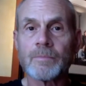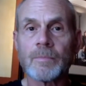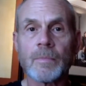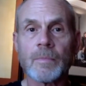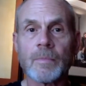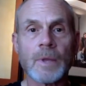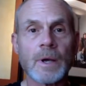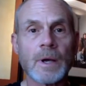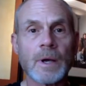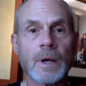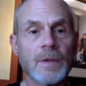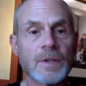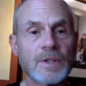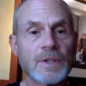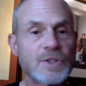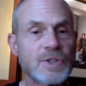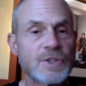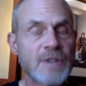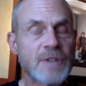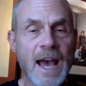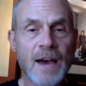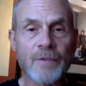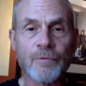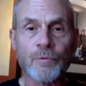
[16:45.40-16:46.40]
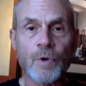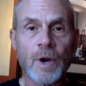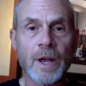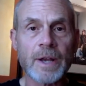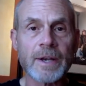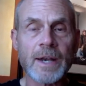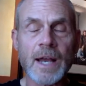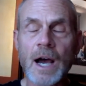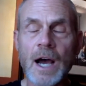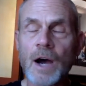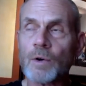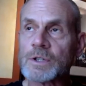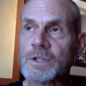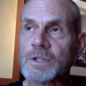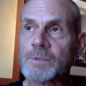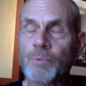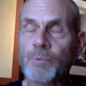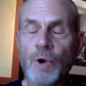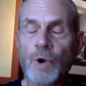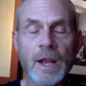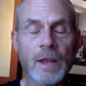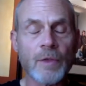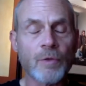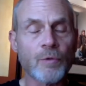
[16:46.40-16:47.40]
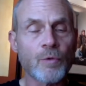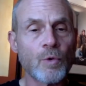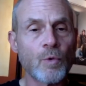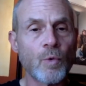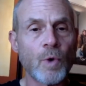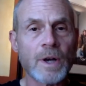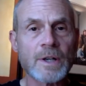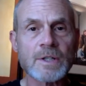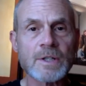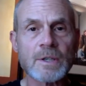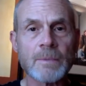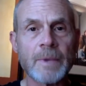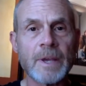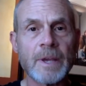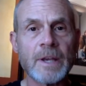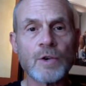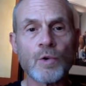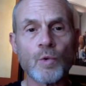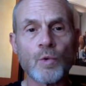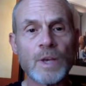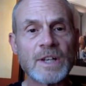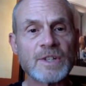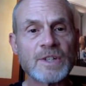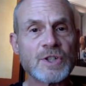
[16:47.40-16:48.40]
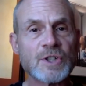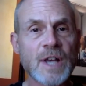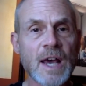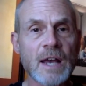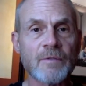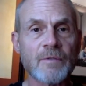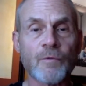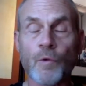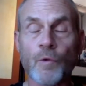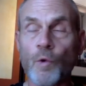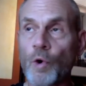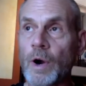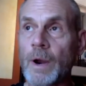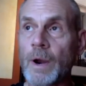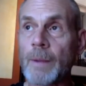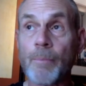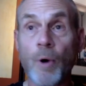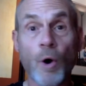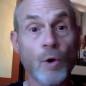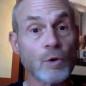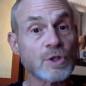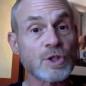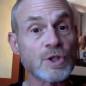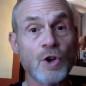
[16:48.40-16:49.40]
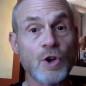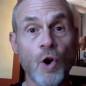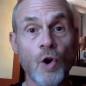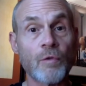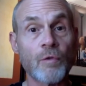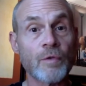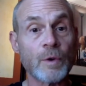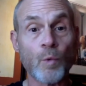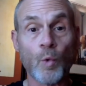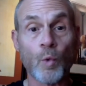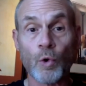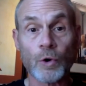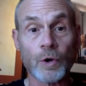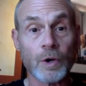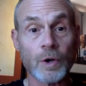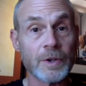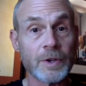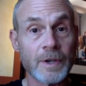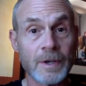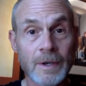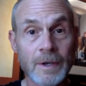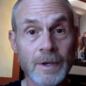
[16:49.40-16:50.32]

The staff right now is praying through what does it mean to reset for a post-COVID world,